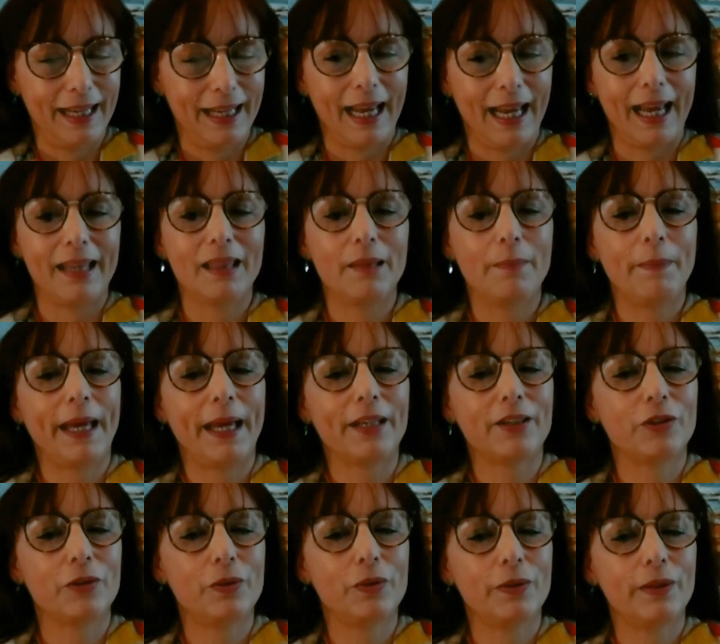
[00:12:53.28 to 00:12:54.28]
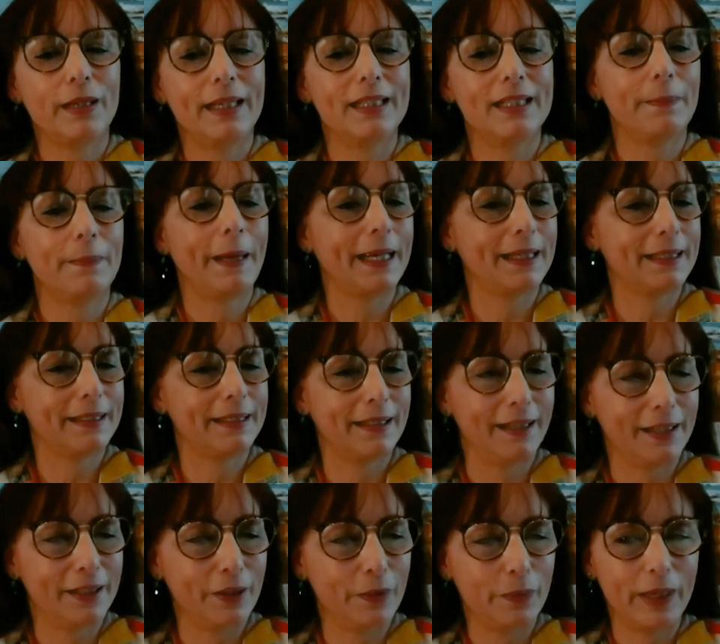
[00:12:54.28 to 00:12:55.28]
And the back door is the
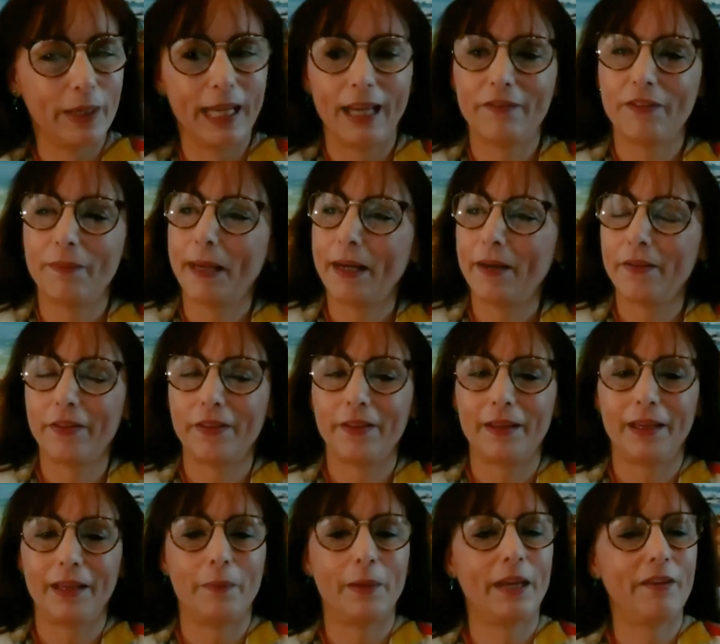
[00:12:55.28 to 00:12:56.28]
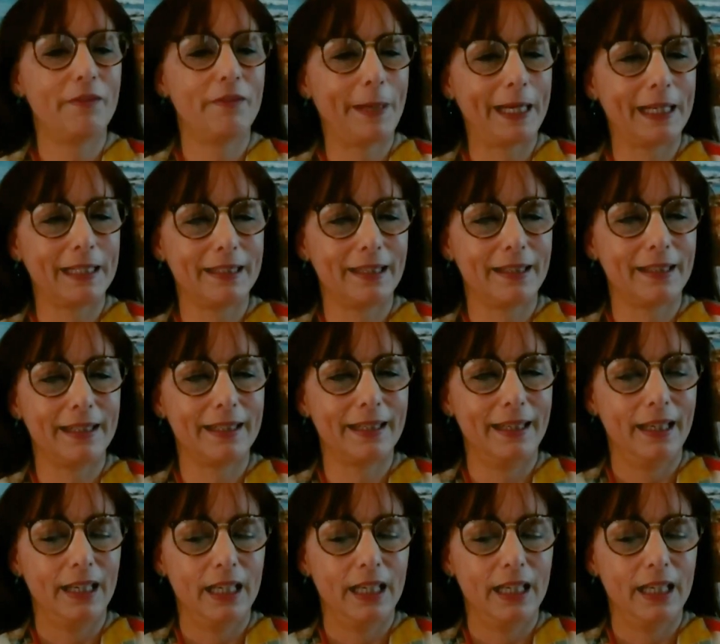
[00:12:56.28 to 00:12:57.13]
backside, and we have a mouth and we have a backside.